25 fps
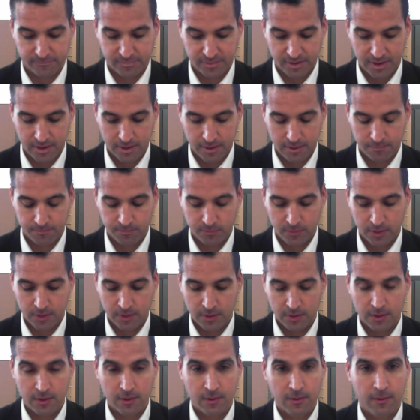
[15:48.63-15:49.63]
Okay.
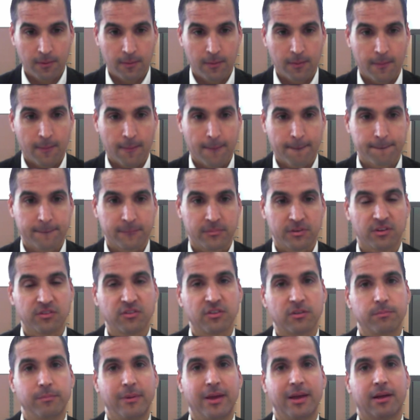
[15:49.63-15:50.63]
So
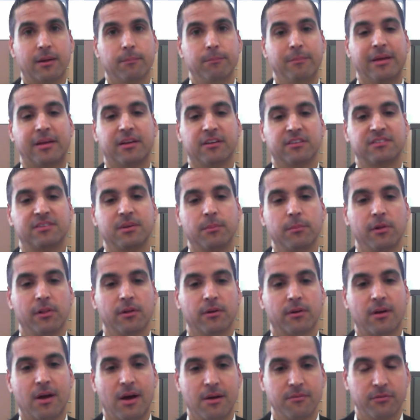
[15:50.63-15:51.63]
just make, make a
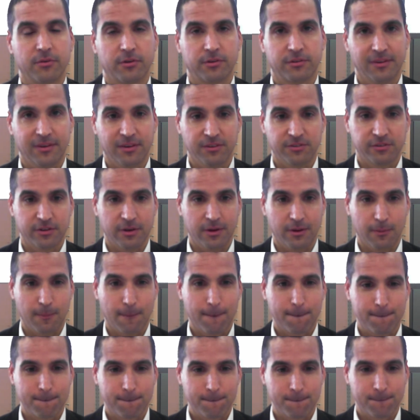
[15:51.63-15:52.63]
similar
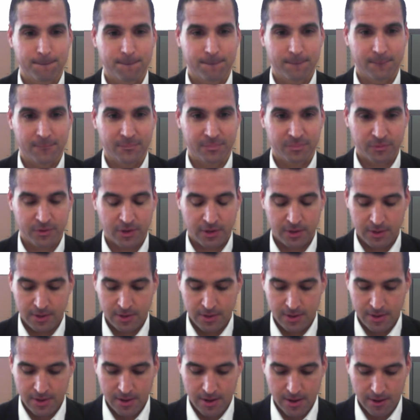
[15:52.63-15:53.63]
conversation.
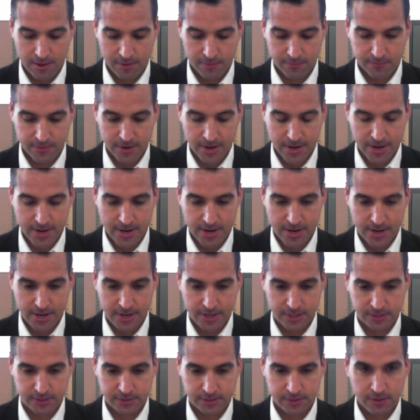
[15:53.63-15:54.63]
All
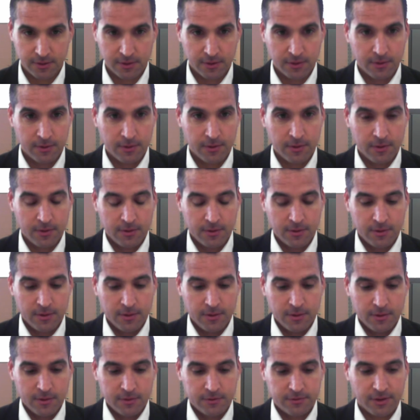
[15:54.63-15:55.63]
right.
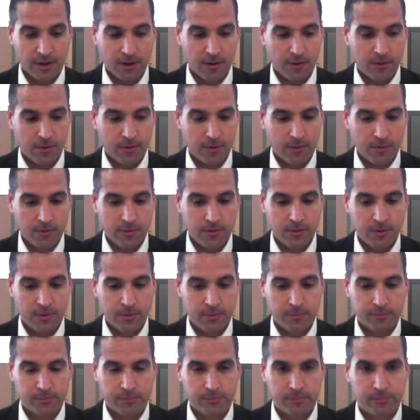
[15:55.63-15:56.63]
So
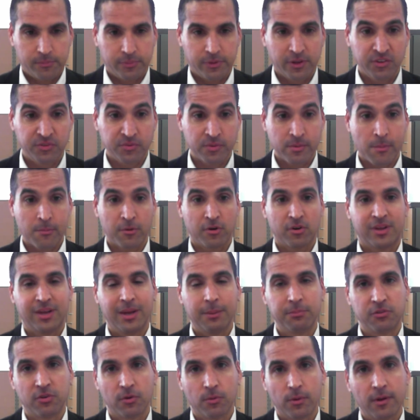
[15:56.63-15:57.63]
please remember to
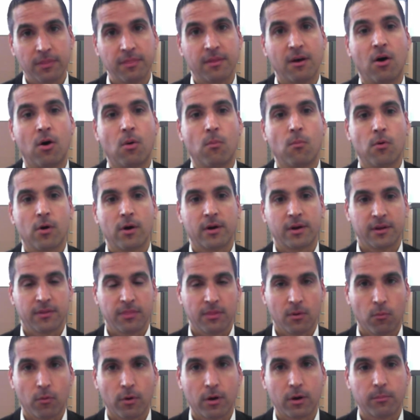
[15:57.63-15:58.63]
keep doing the homework in
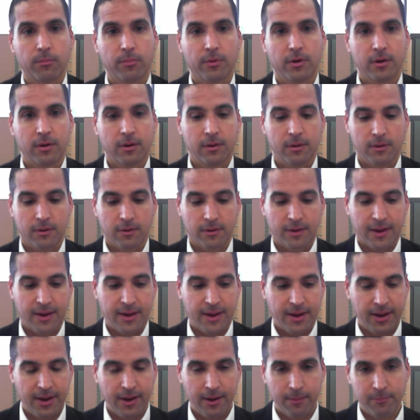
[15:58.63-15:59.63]
the workbook,
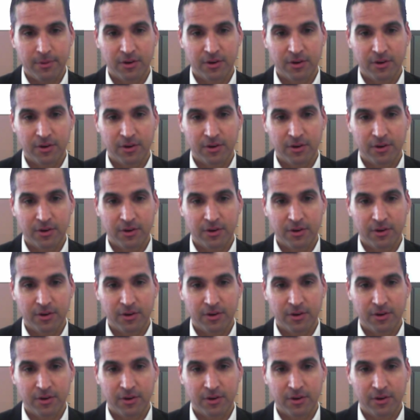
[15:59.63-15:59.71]
okay?